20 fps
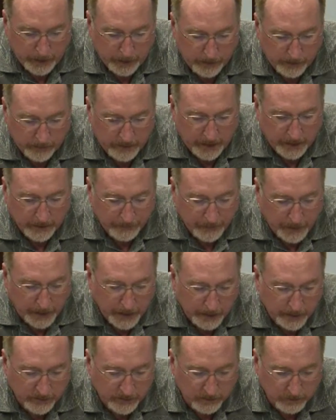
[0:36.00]
Instead of
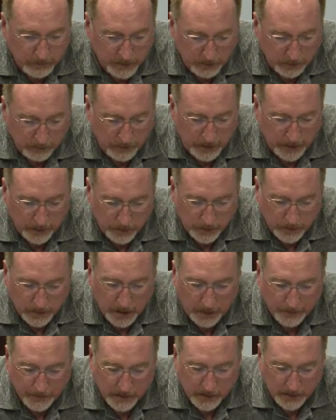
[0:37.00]
finding some middle ground, you
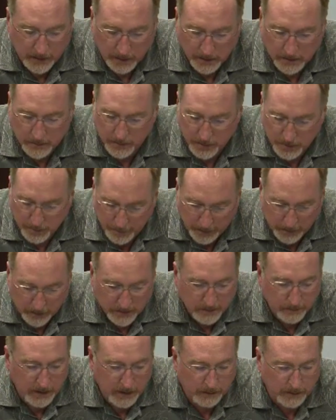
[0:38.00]
adopted Councilman
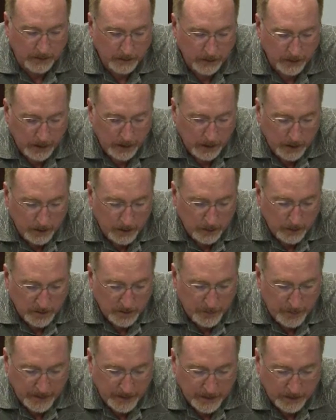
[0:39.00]
Schmelik's amendment,
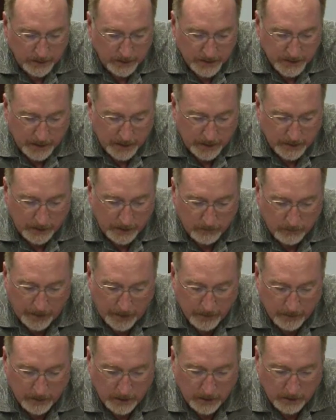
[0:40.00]
which basically said that
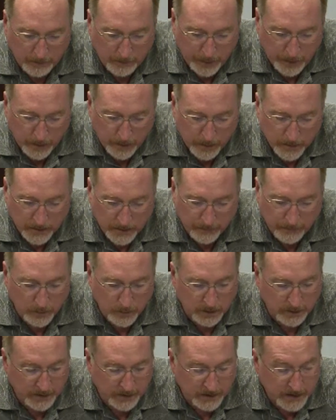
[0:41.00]
rather than impose a
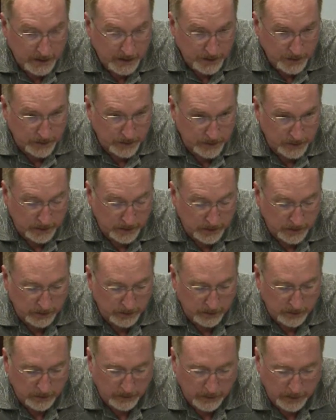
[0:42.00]
few limitations on
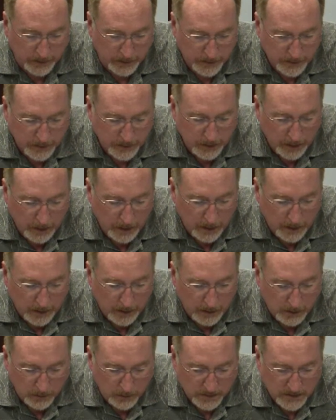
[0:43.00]
DRRAs,
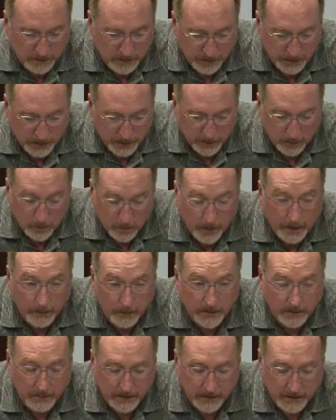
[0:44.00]
you'll simply do away
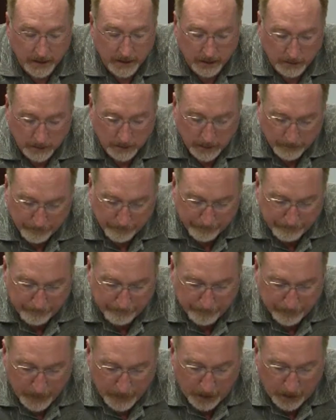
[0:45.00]
with them entirely.
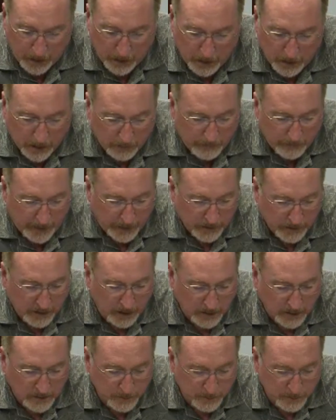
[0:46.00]
In fact,
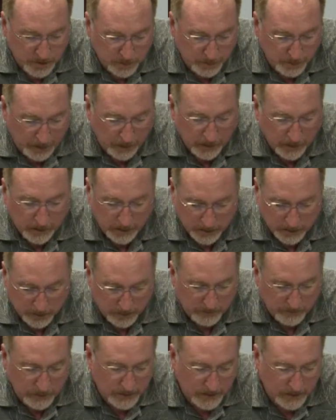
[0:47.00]
Councilman Schmelik, as
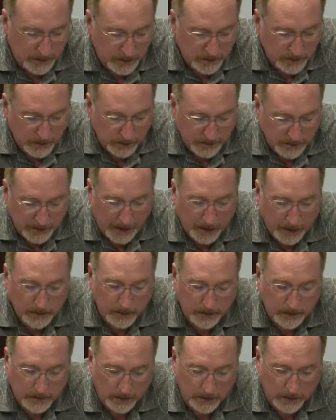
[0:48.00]
we've discussed, did
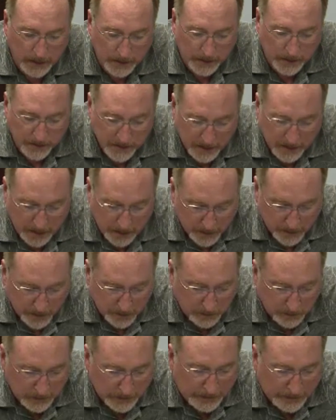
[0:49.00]
exactly as the Land Use
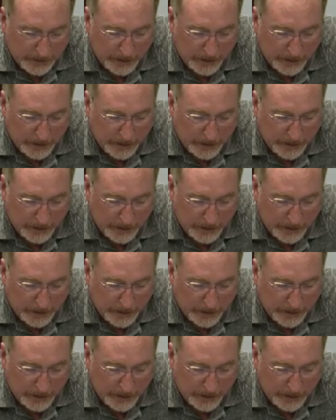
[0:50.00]
Council